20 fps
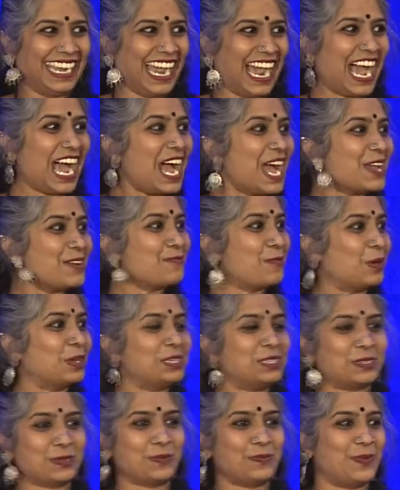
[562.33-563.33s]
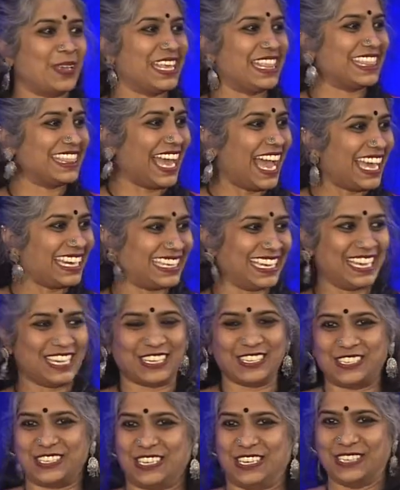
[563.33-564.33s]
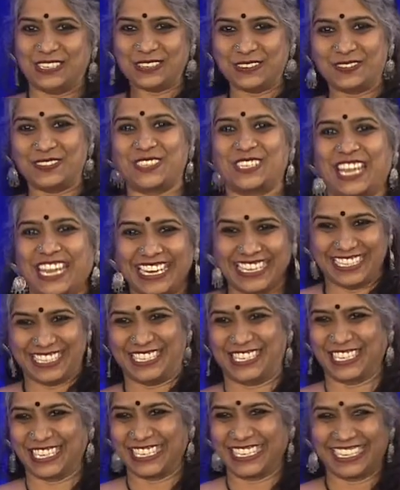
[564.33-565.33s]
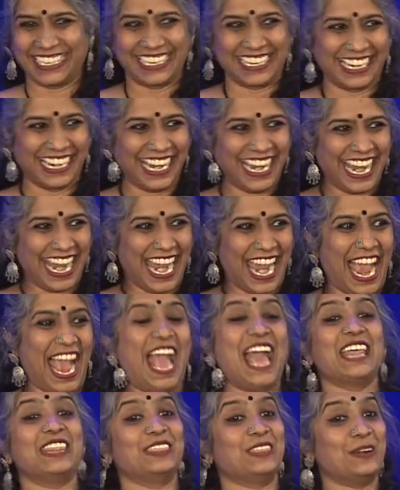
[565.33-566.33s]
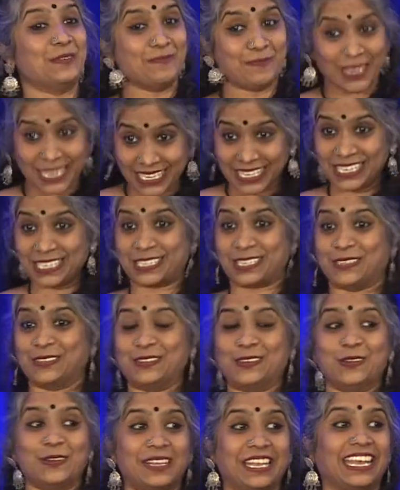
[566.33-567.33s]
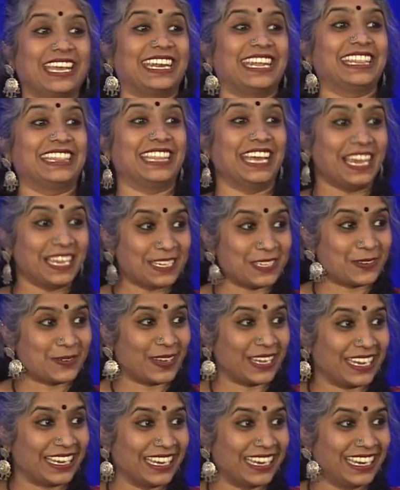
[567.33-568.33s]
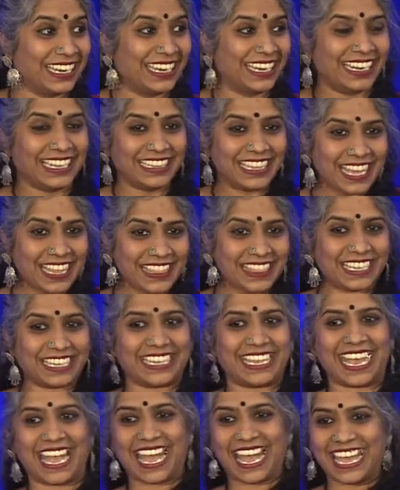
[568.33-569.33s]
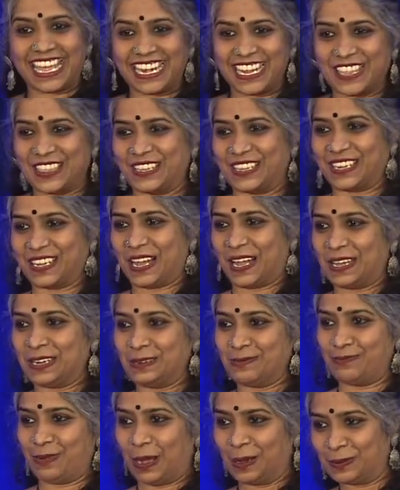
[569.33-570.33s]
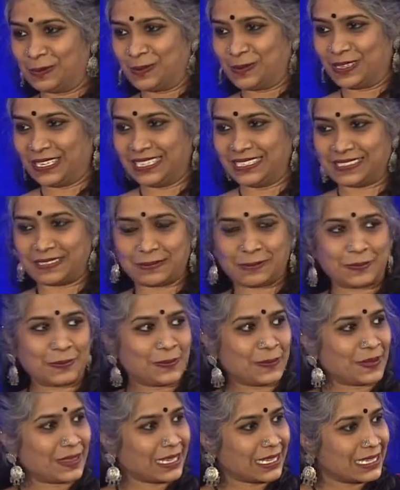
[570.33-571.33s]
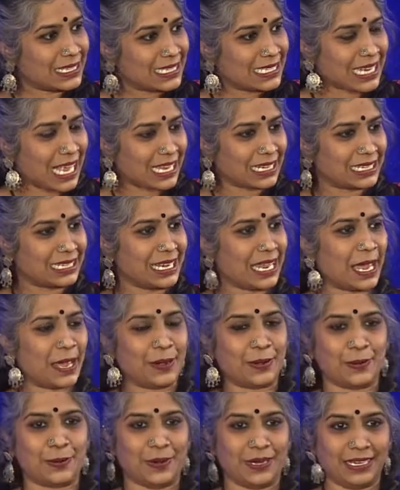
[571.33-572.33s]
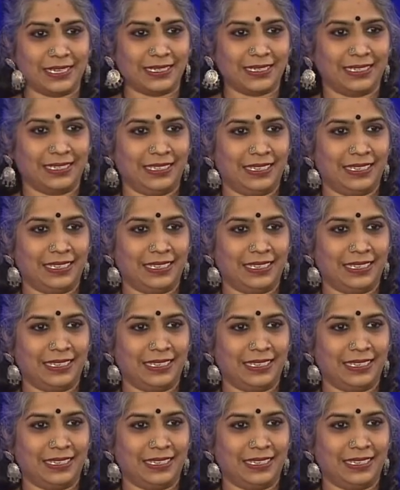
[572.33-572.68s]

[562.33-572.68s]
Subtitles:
I want to be that irritant of change. And the minute you look at it that way, then the can and the can't boundaries start narrowing.